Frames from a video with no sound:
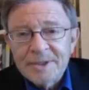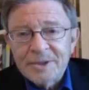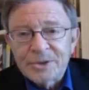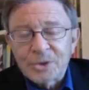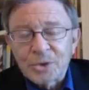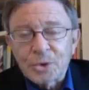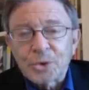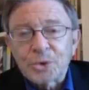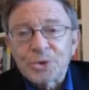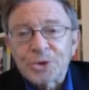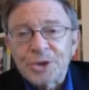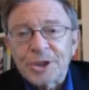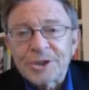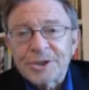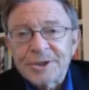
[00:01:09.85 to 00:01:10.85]
to social
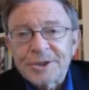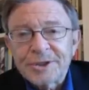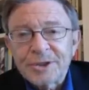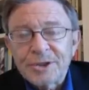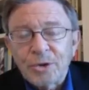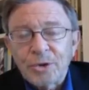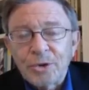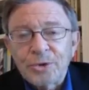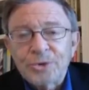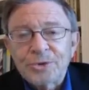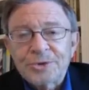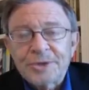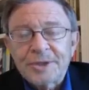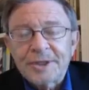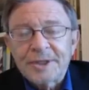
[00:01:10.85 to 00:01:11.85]
justice and all
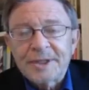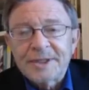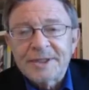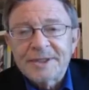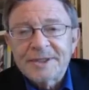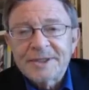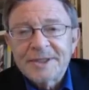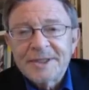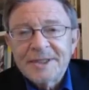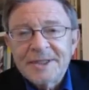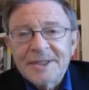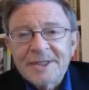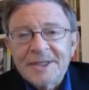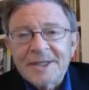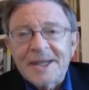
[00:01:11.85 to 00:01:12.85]
those things,
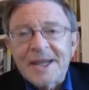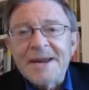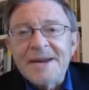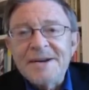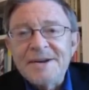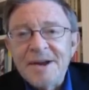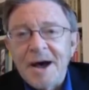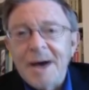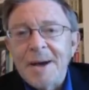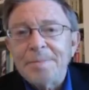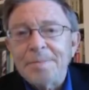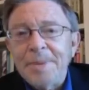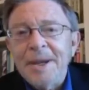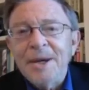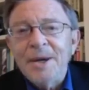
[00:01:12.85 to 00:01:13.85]

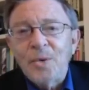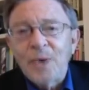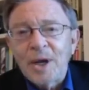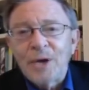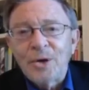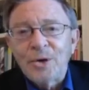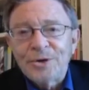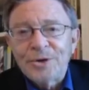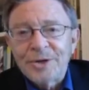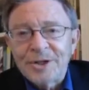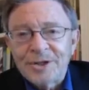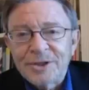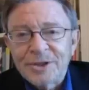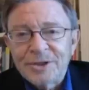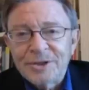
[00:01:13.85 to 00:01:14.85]
cannot pay regular
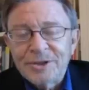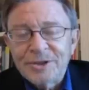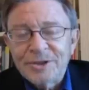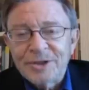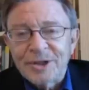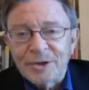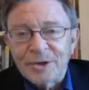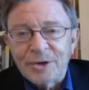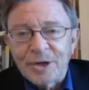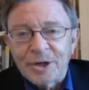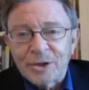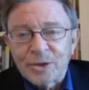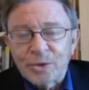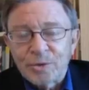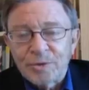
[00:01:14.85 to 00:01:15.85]
attention to
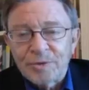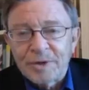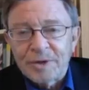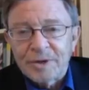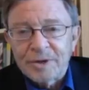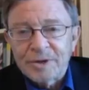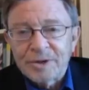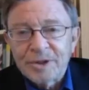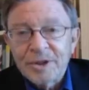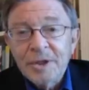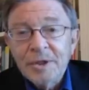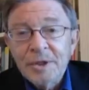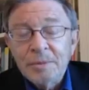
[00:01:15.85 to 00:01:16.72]
international affairs.